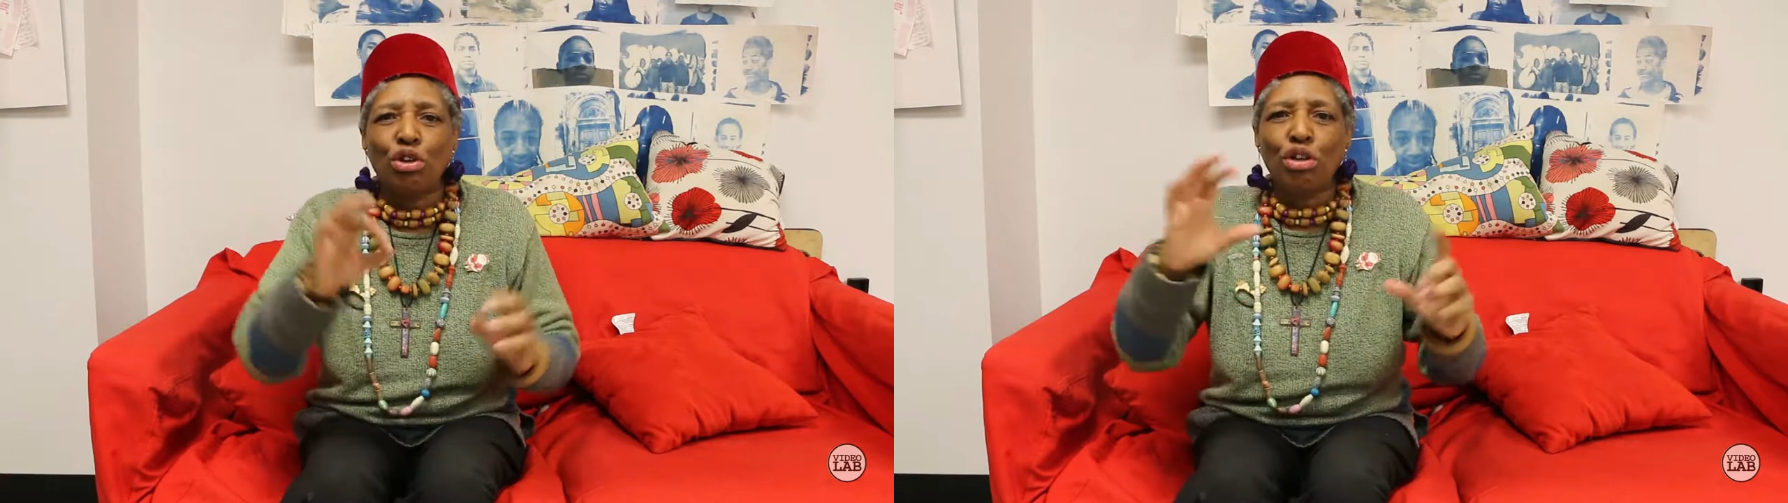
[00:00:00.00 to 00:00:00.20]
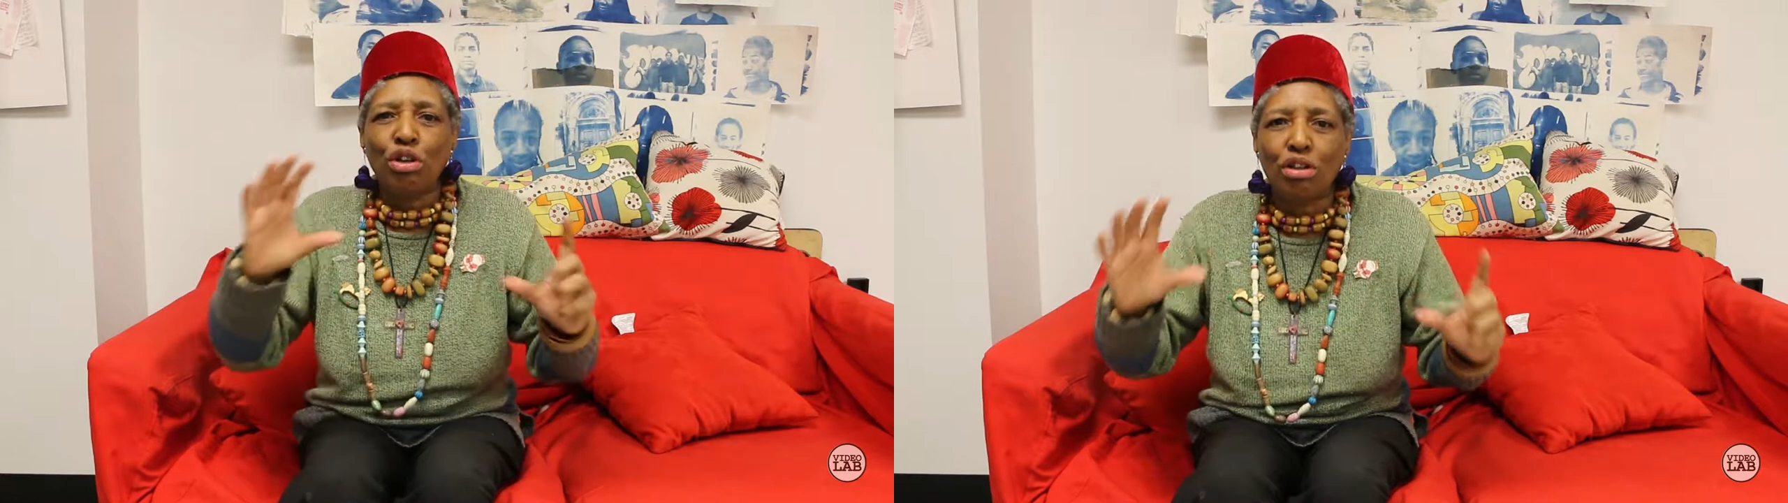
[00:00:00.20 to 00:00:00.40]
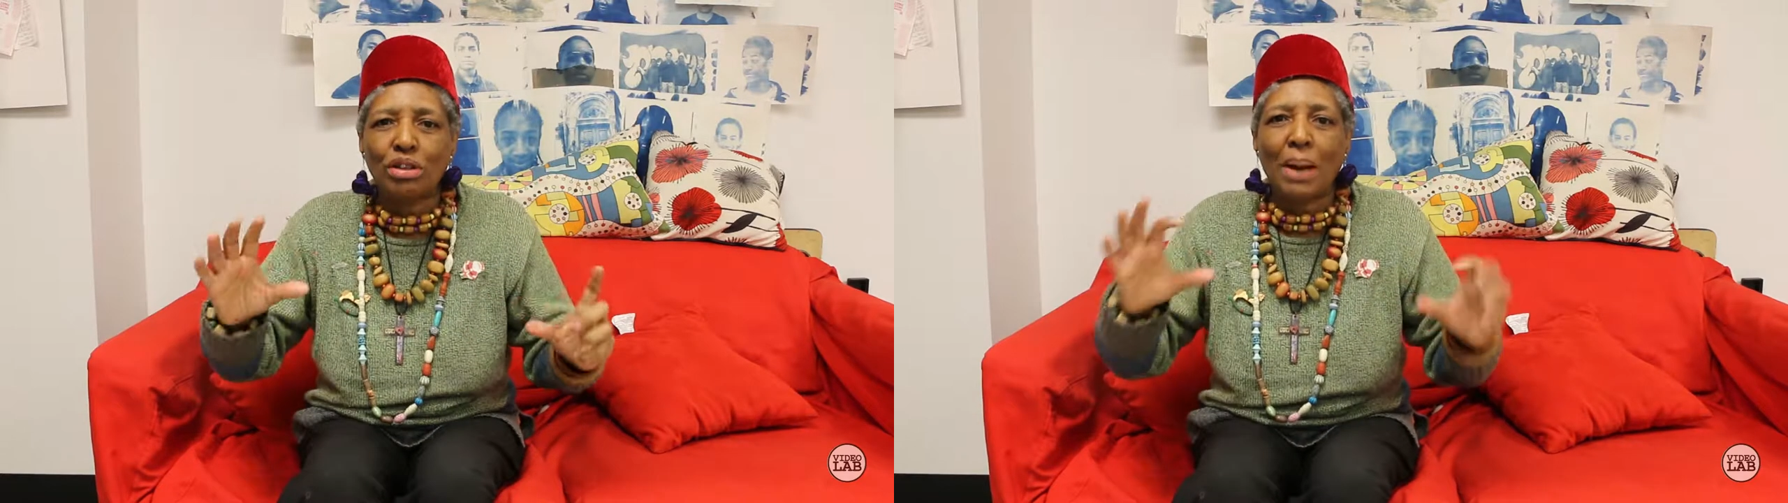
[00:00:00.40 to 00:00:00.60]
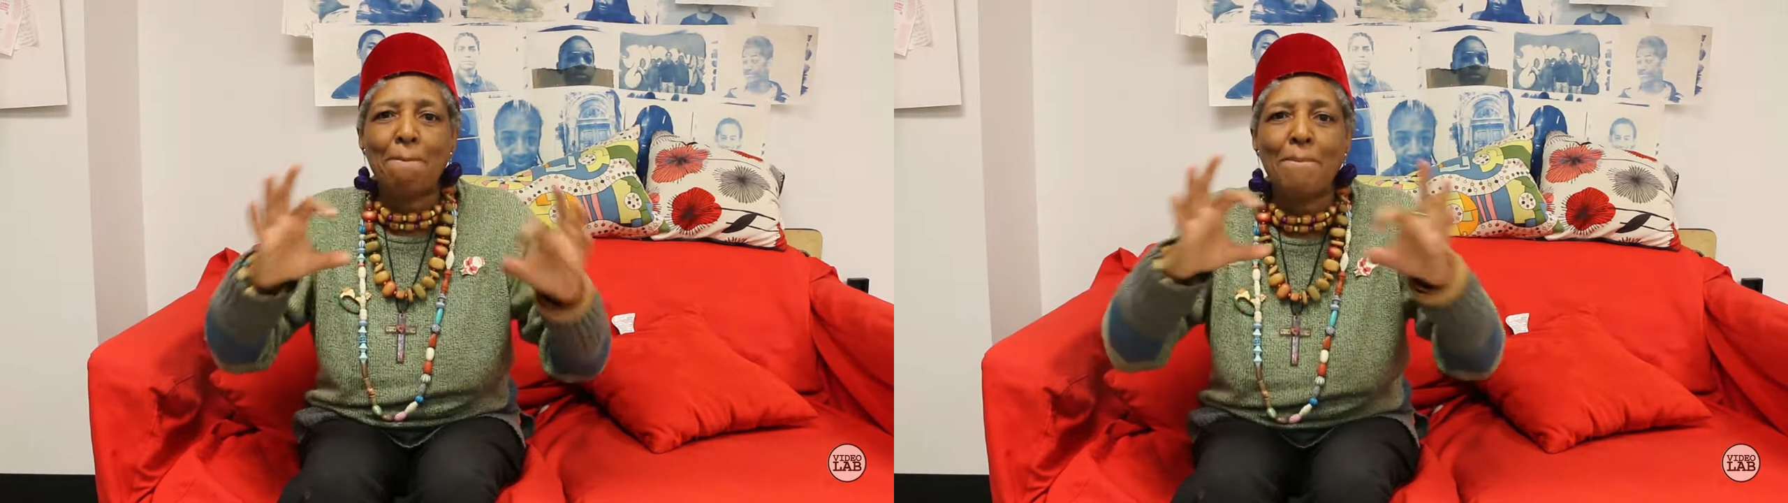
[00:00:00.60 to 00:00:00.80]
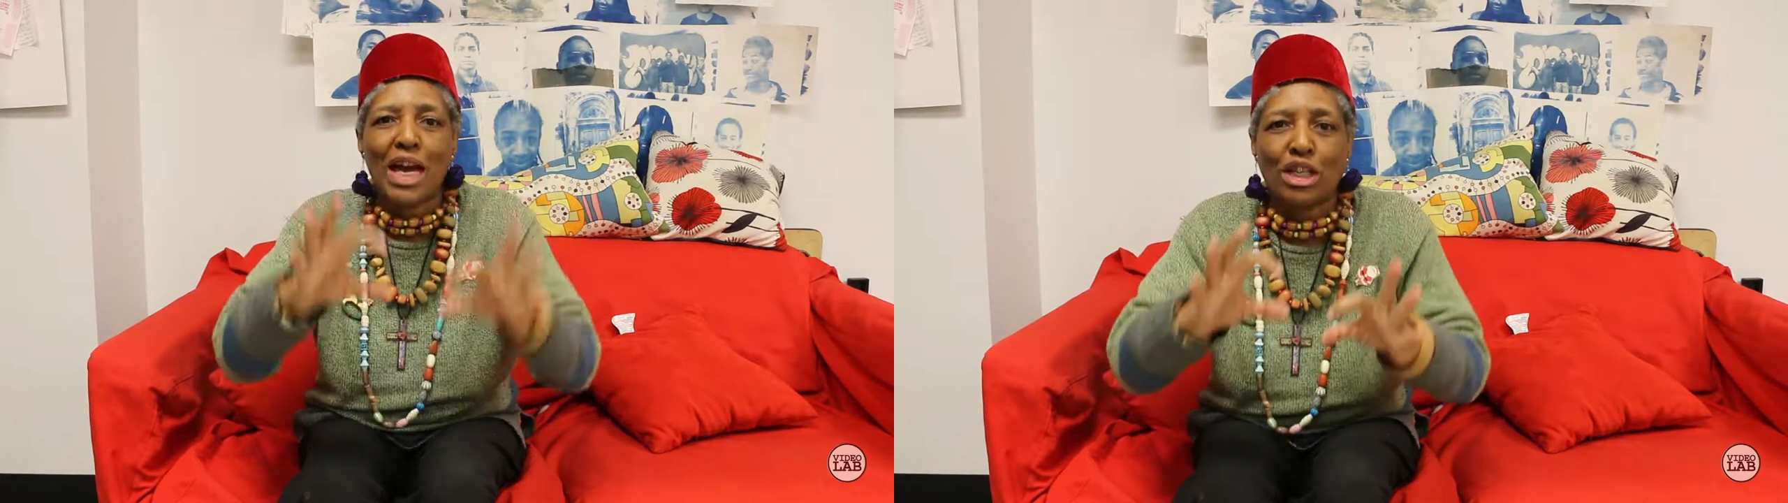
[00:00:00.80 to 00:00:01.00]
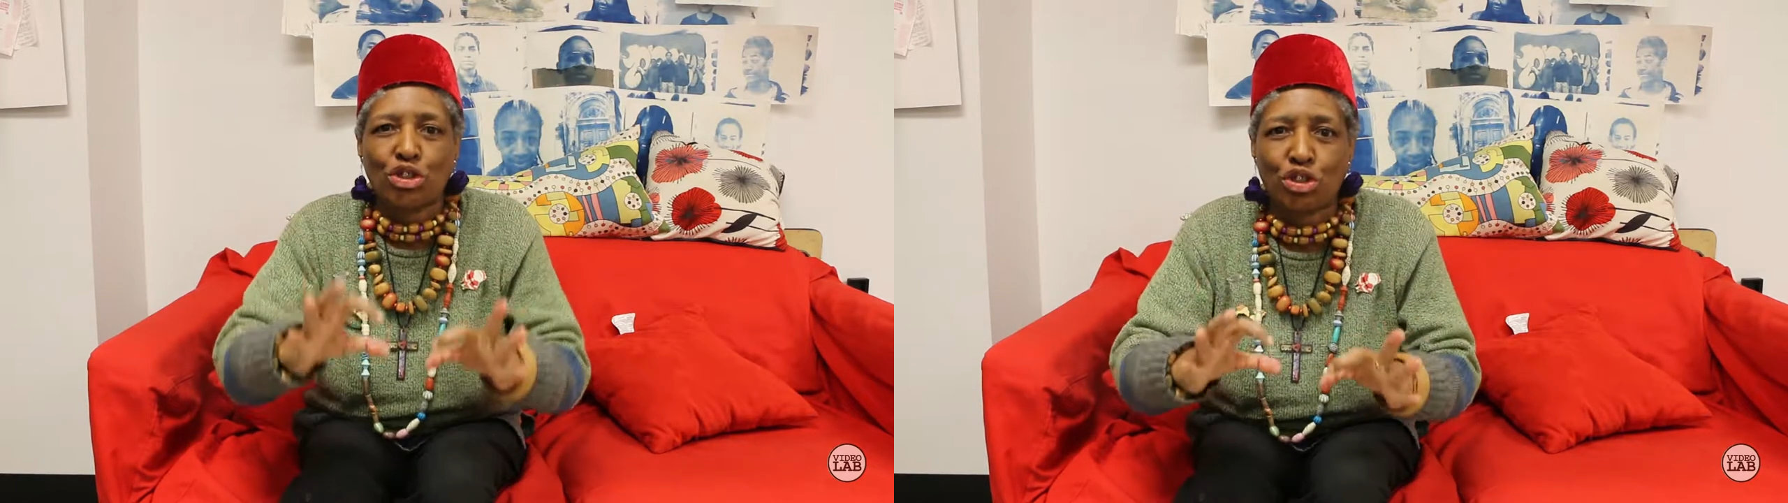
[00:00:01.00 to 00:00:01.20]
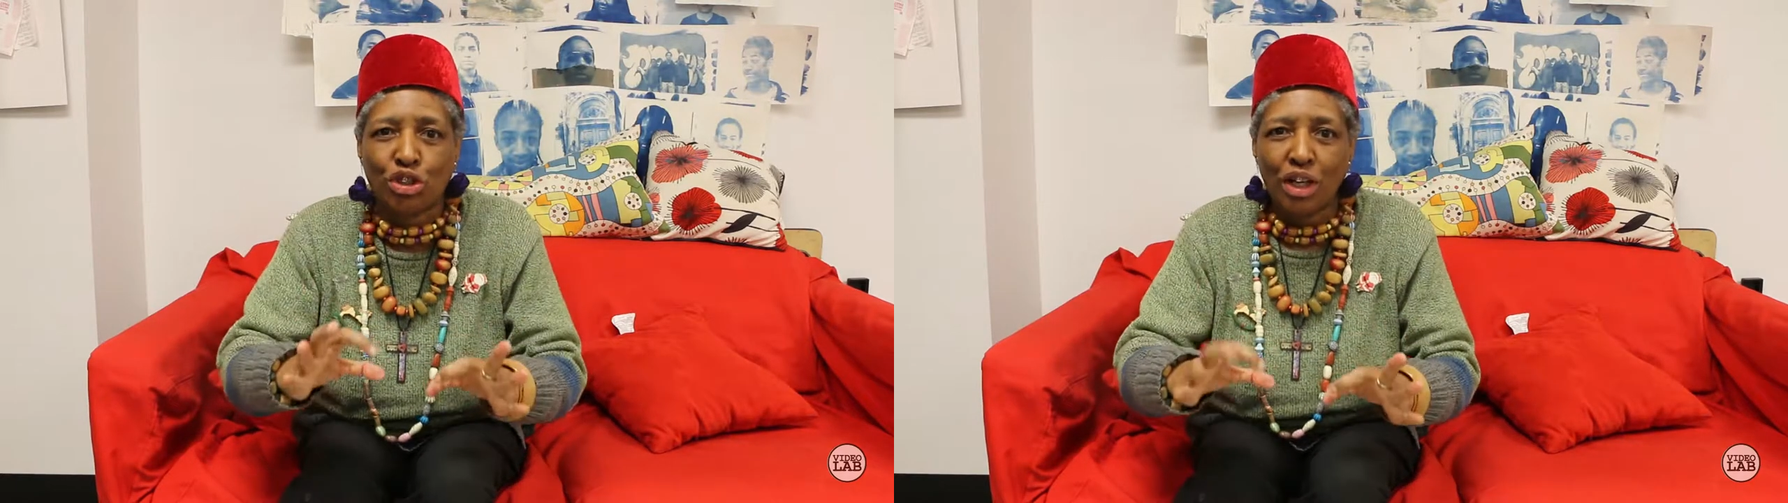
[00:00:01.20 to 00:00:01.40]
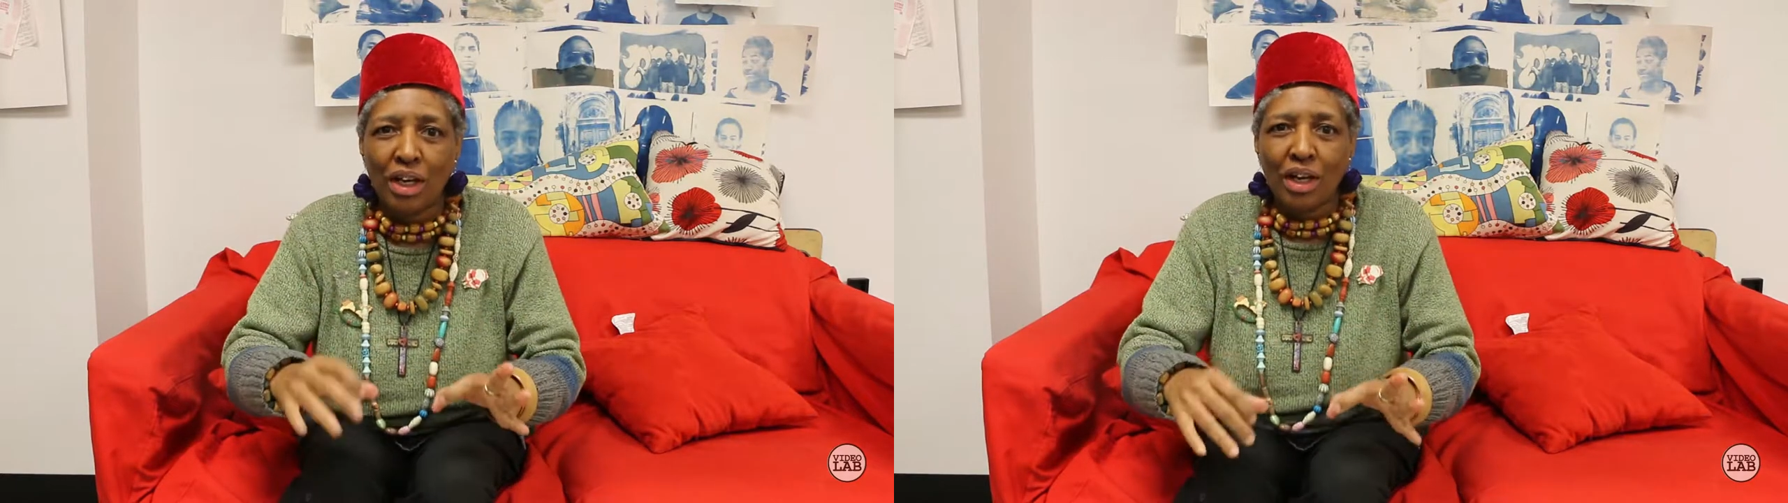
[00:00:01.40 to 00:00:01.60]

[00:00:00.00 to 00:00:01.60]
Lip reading: hook mesh.